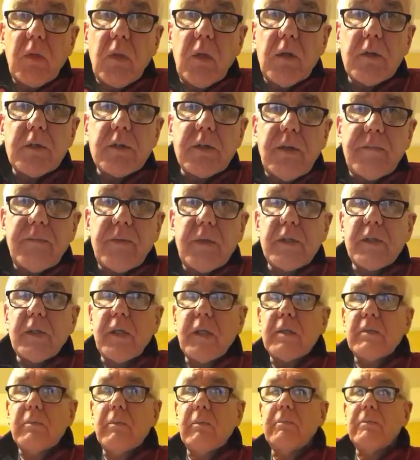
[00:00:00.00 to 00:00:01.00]

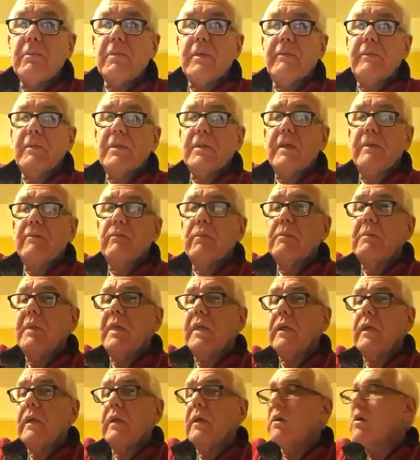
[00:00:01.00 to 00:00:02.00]
76 with 77 with
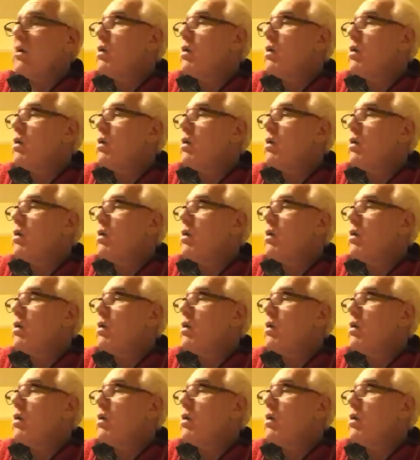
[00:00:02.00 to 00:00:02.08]
Mick.